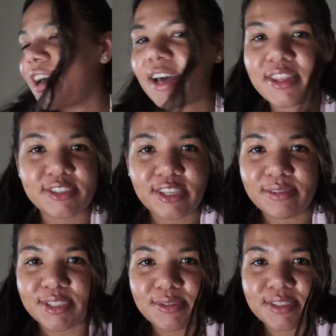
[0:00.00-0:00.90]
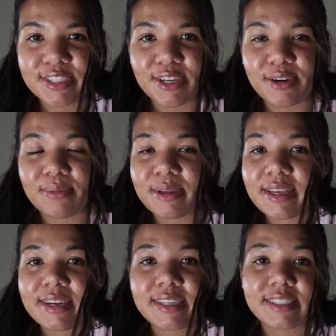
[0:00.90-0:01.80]
Other times she wants to go to
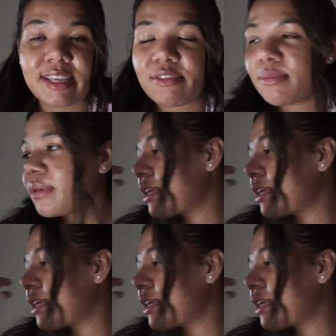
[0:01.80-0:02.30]
bed at 7